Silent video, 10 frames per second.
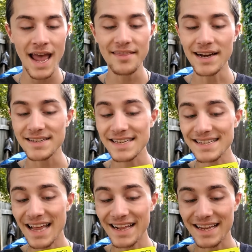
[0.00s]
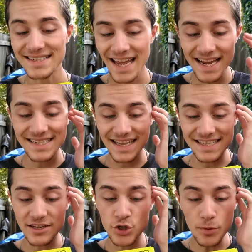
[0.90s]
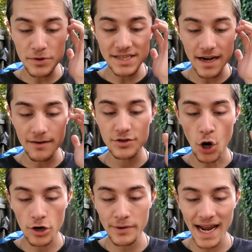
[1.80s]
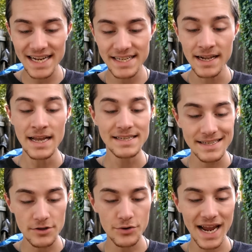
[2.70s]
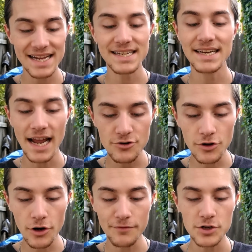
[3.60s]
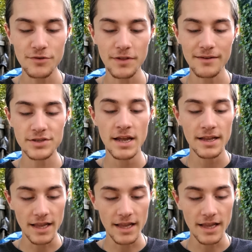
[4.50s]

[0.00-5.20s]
and then it says that it contains less than 2% of tartaric acid, citric acid, natural and artificial flavors,